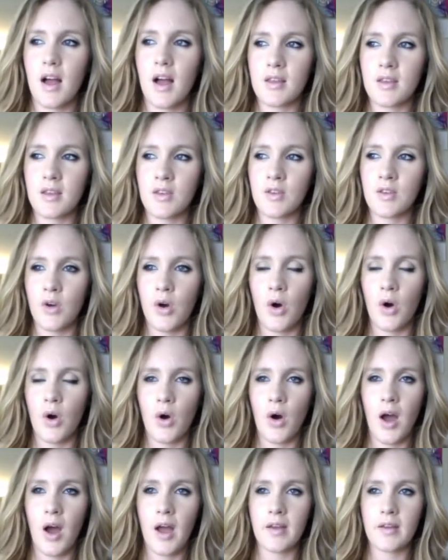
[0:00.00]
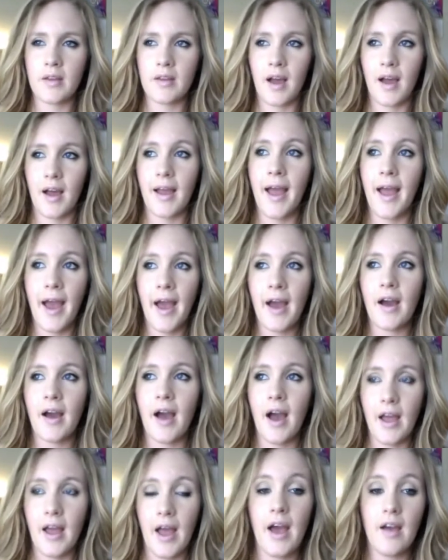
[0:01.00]
You know, I
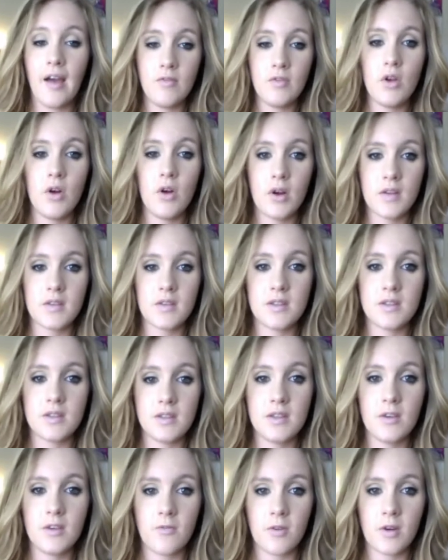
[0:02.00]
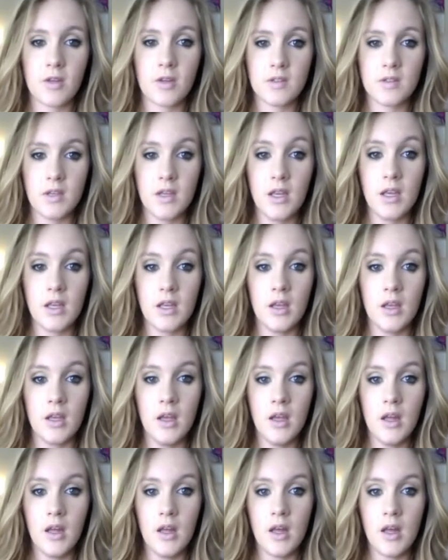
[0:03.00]
have noticed a difference in
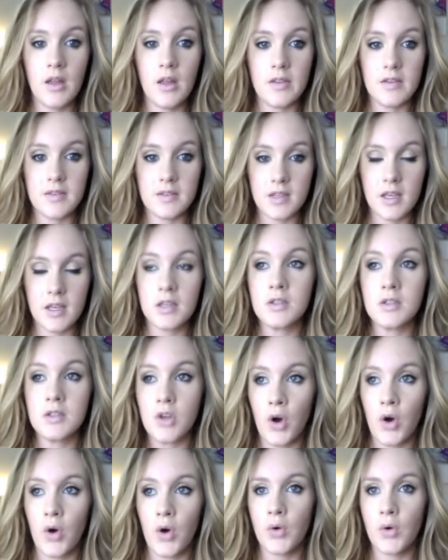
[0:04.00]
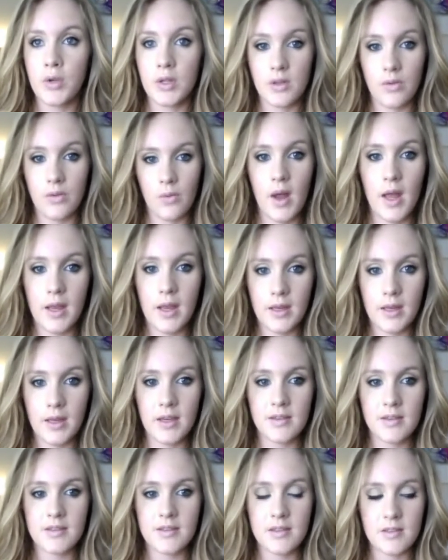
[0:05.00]
the skin tone and the
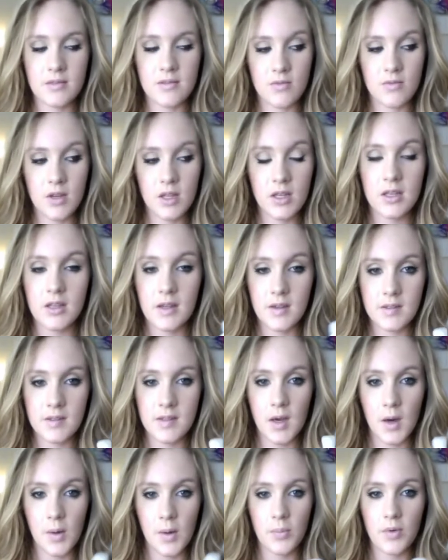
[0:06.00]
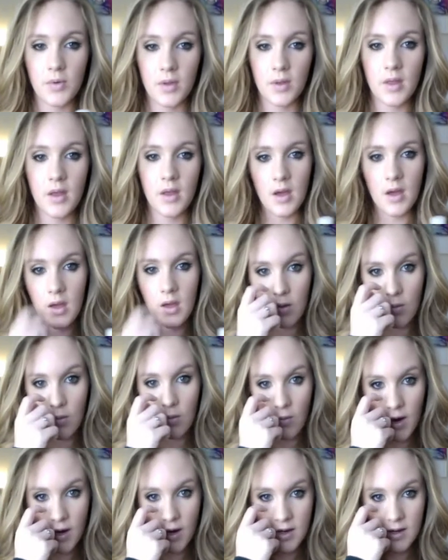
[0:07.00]
redness. This really does help with
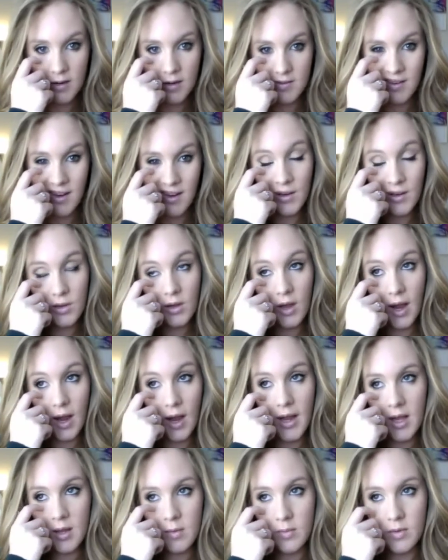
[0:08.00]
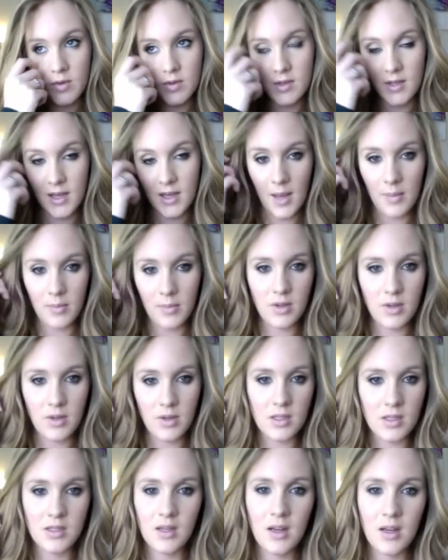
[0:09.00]
redness, and I get burst
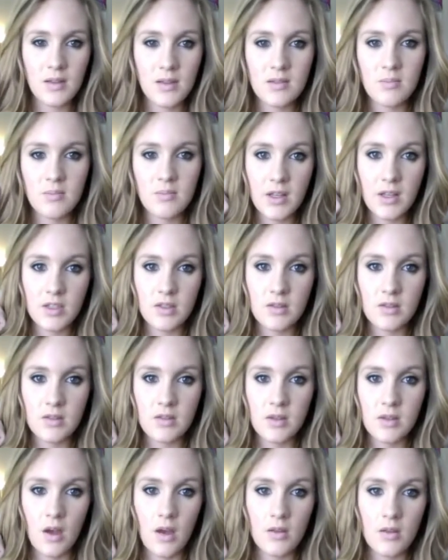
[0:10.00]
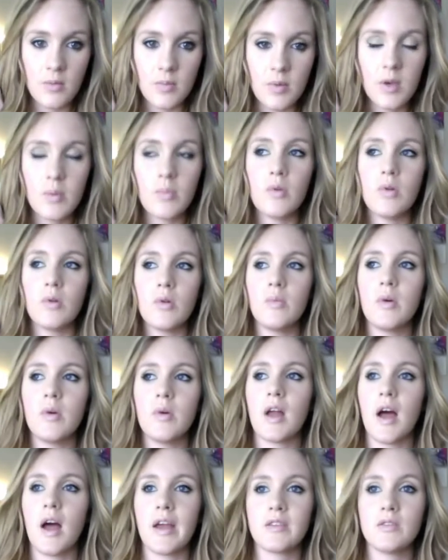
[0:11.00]
capillaries, not as much as other people, but
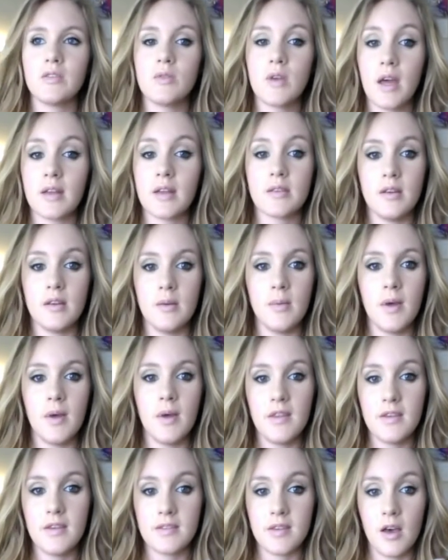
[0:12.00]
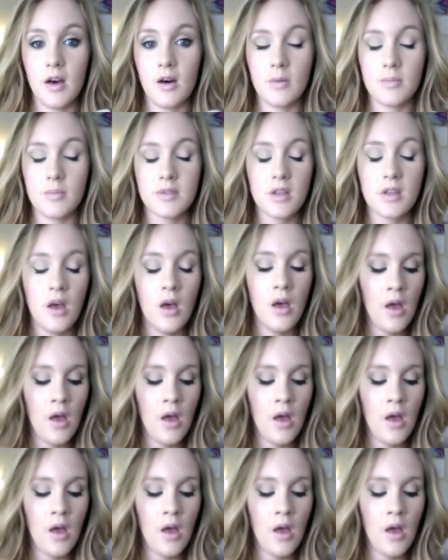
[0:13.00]
I do get them, and this helps.